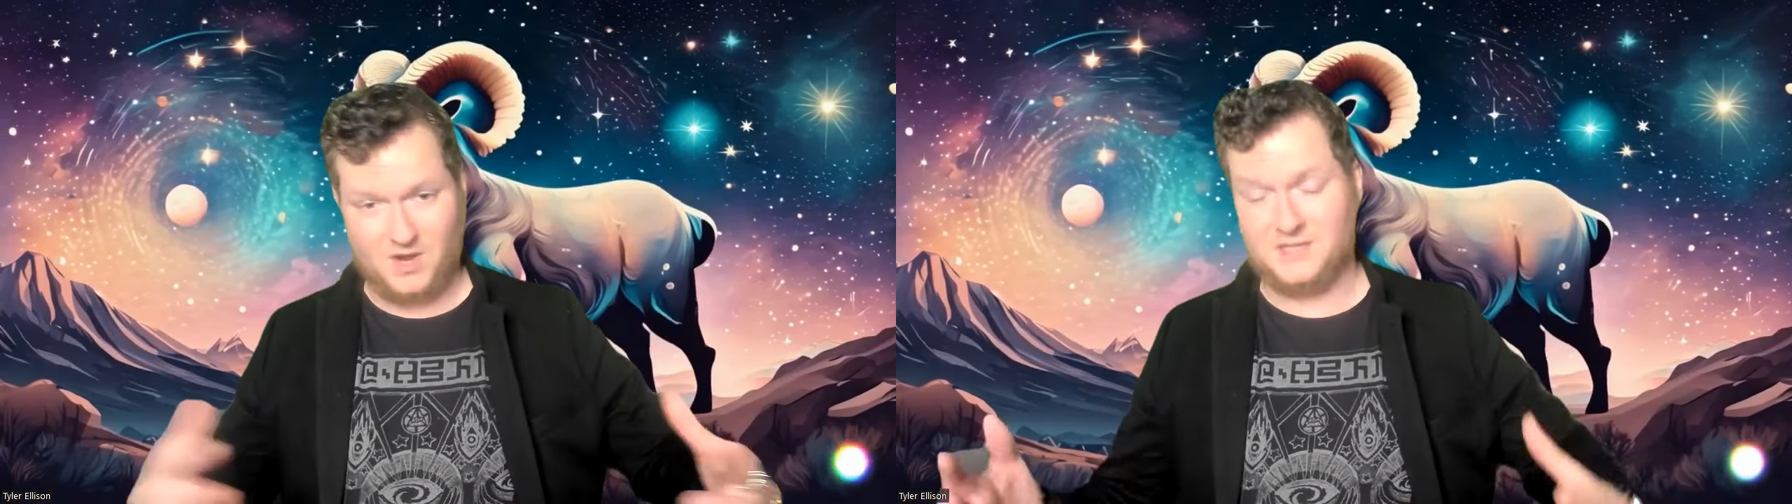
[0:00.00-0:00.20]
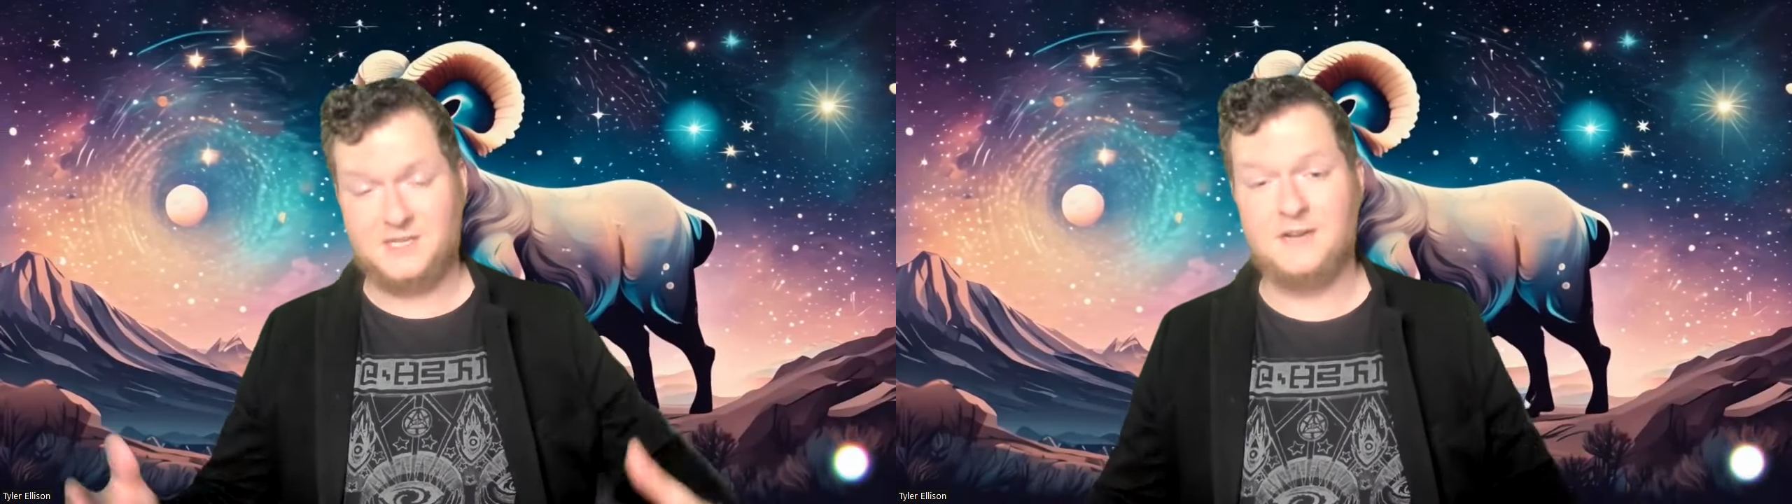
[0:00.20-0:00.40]

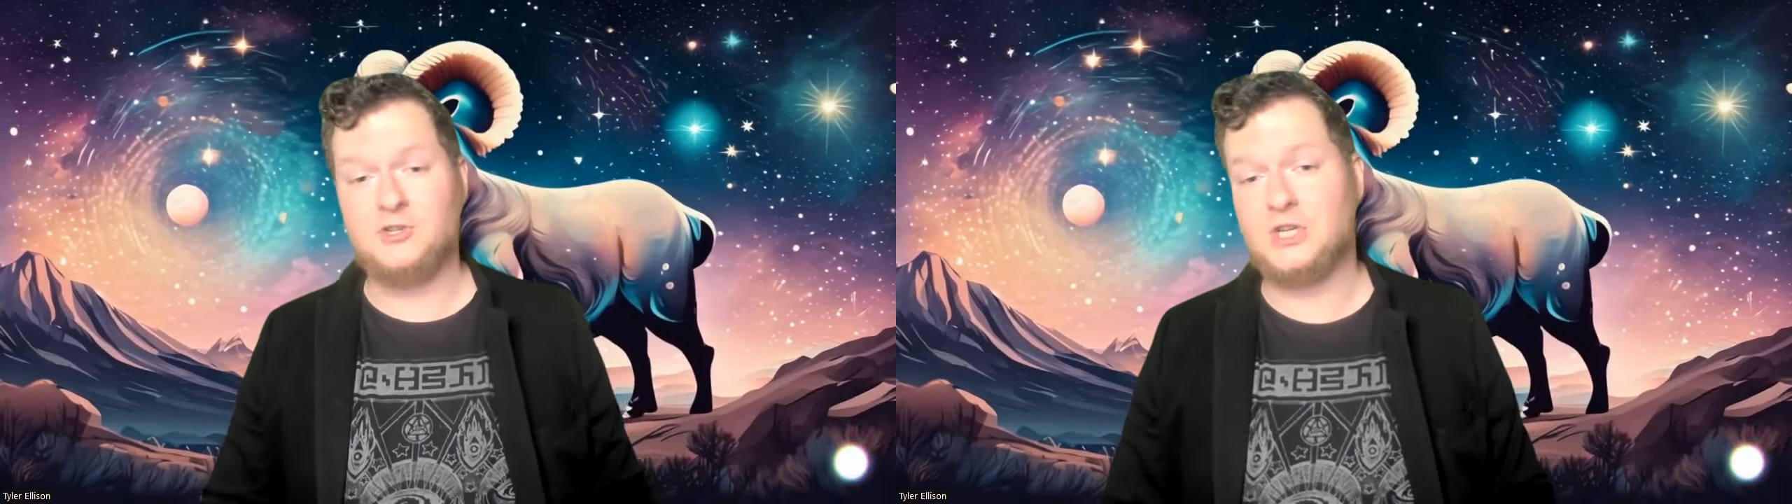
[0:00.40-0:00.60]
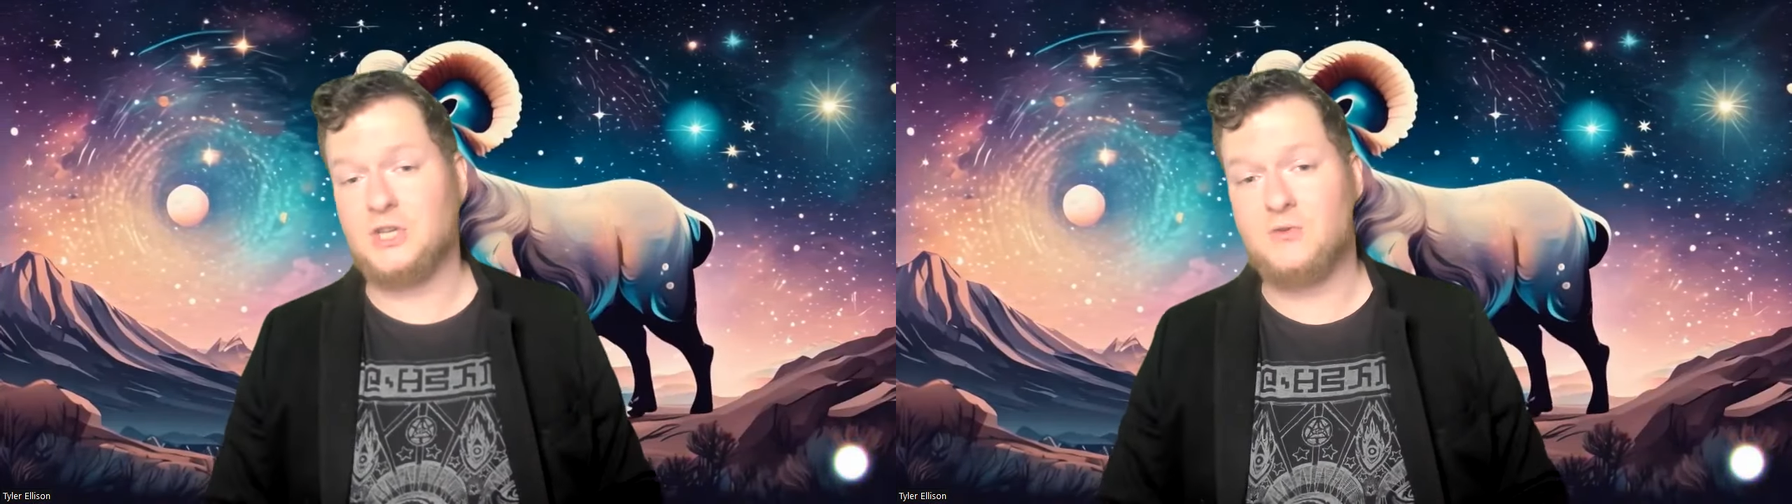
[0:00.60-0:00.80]

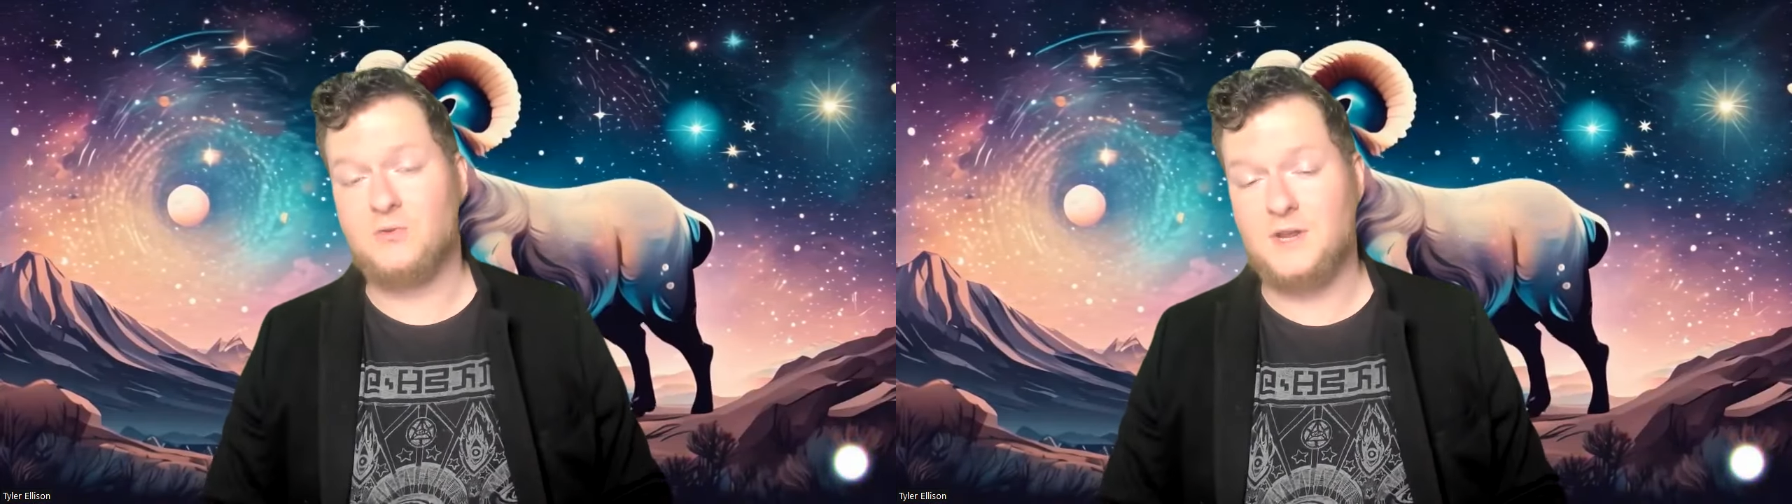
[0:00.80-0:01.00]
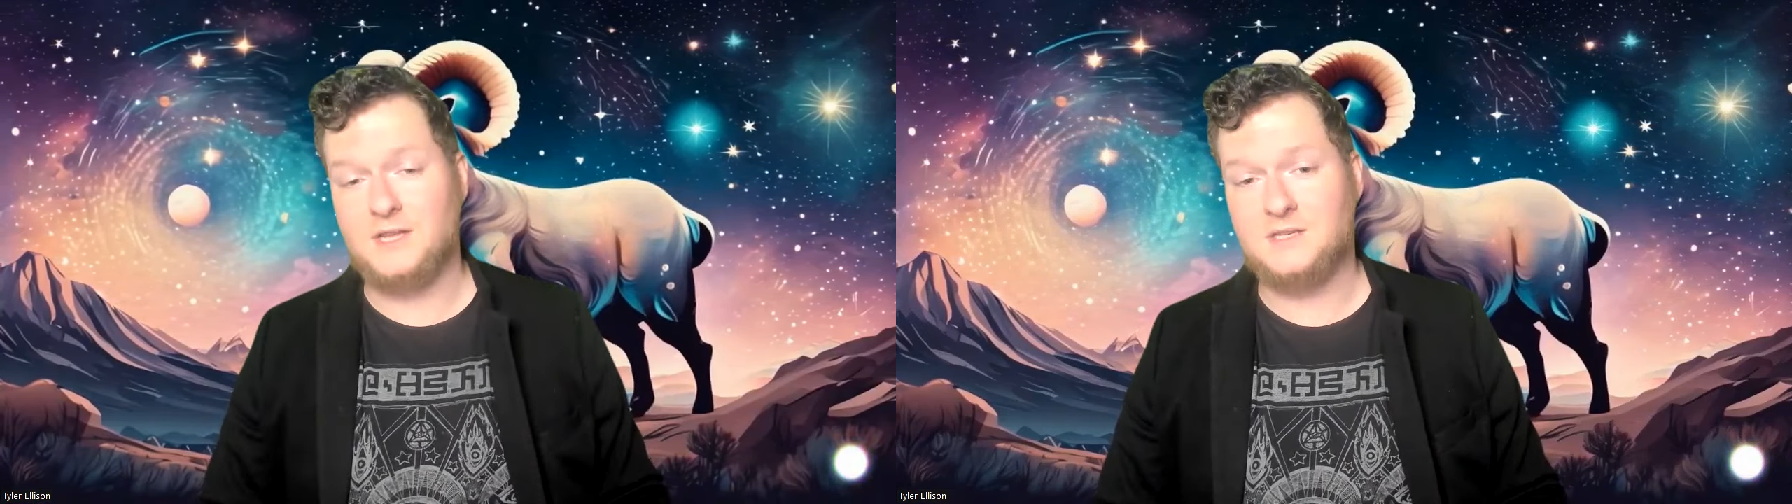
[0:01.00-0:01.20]
unintentionally
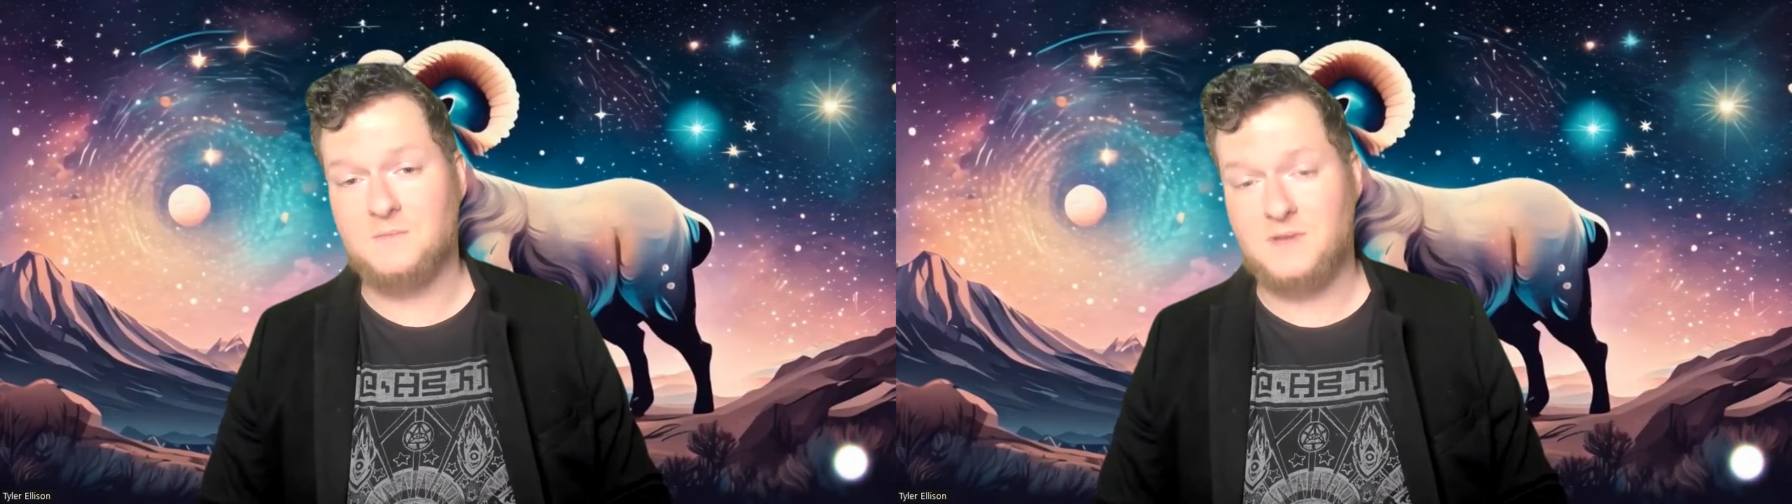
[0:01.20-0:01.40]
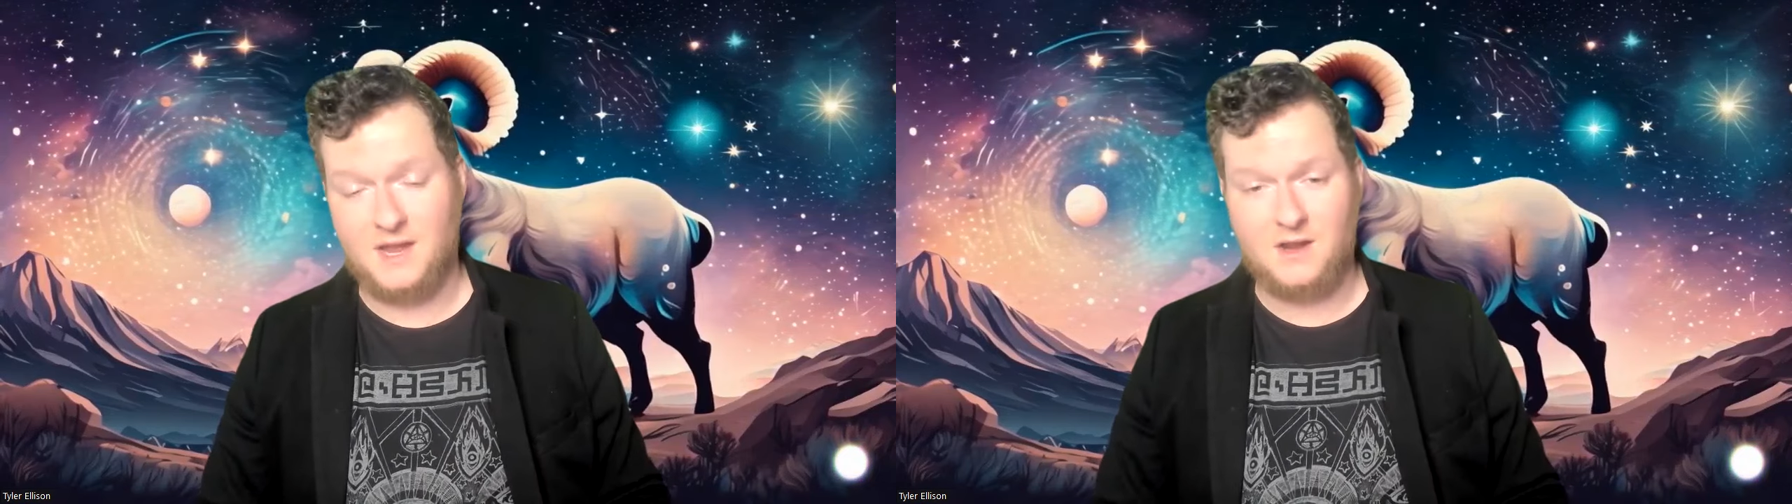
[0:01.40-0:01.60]
create
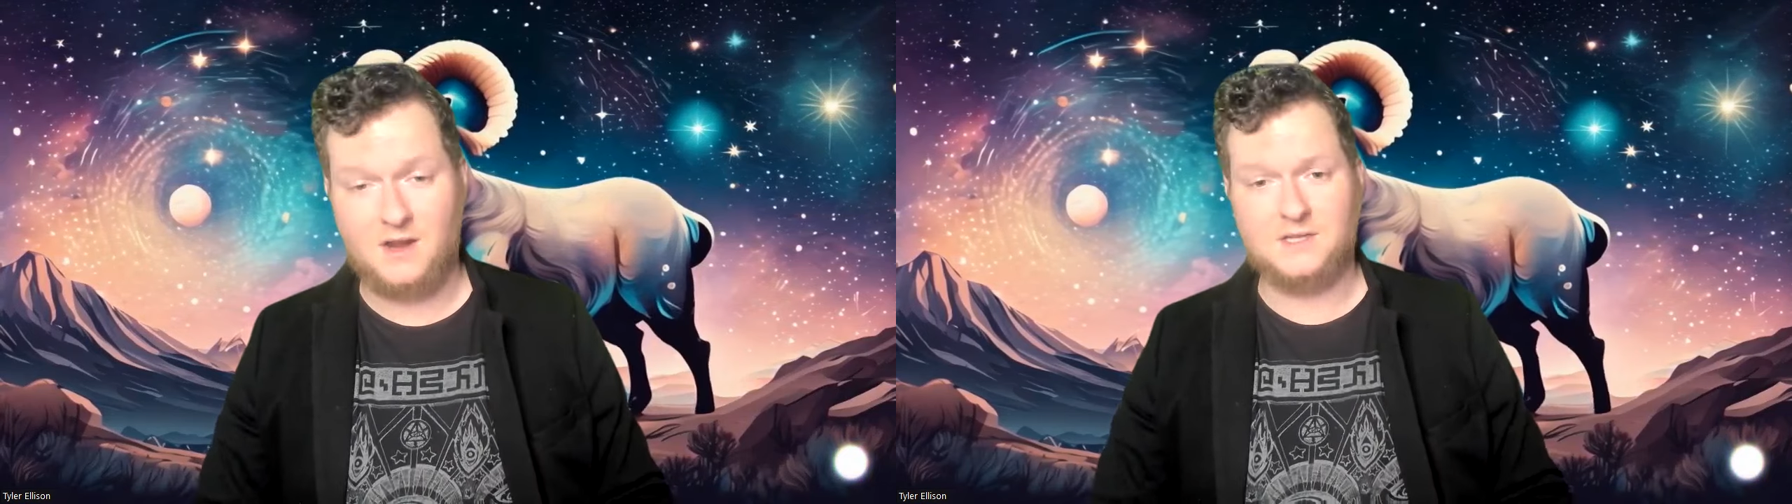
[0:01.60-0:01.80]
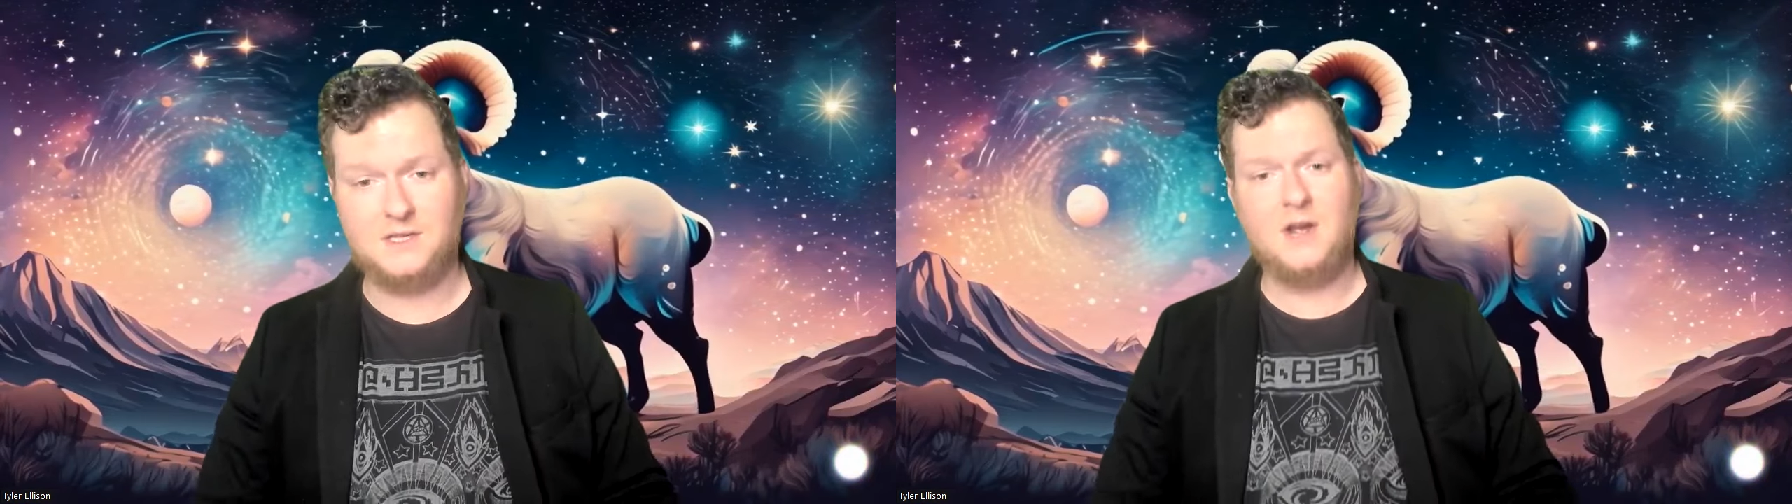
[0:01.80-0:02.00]
some
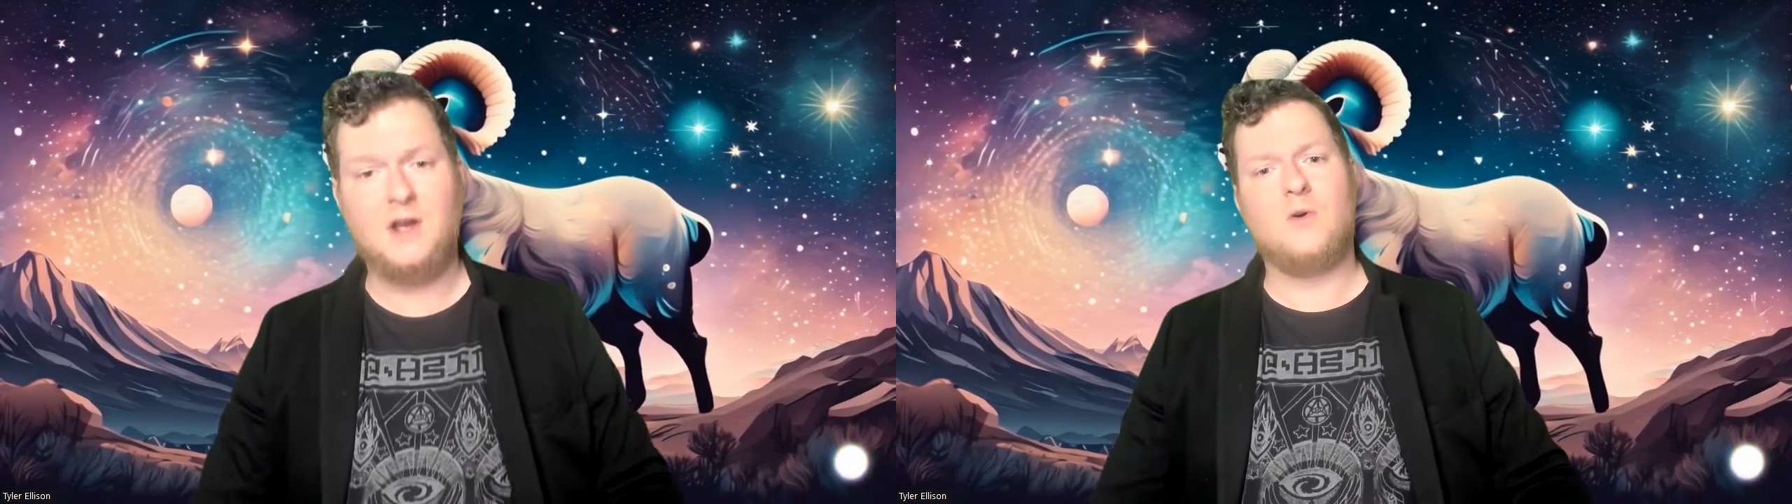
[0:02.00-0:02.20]
chaos.